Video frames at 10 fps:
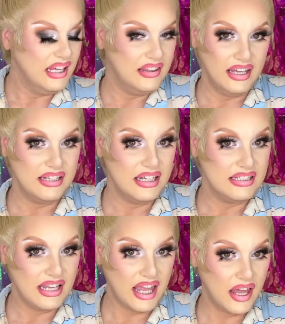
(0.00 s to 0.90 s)
that is
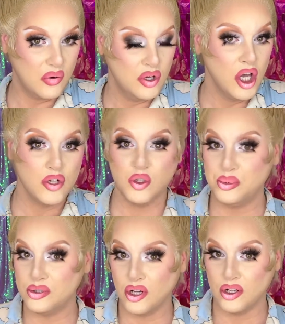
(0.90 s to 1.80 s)
how to
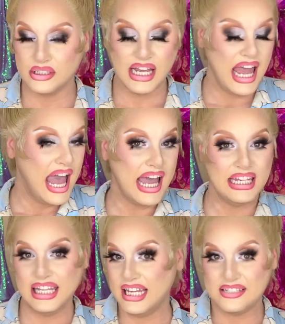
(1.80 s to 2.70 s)
put on a
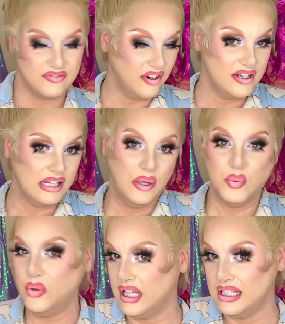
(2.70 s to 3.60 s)
lace front
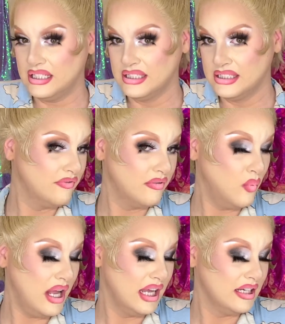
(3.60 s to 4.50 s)
wig
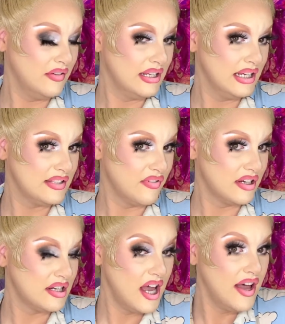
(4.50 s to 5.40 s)
of a lace front
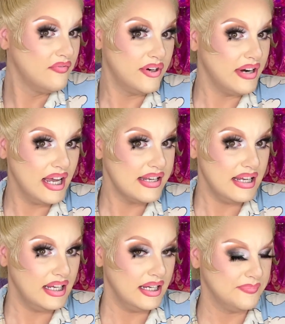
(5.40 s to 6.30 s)
variety.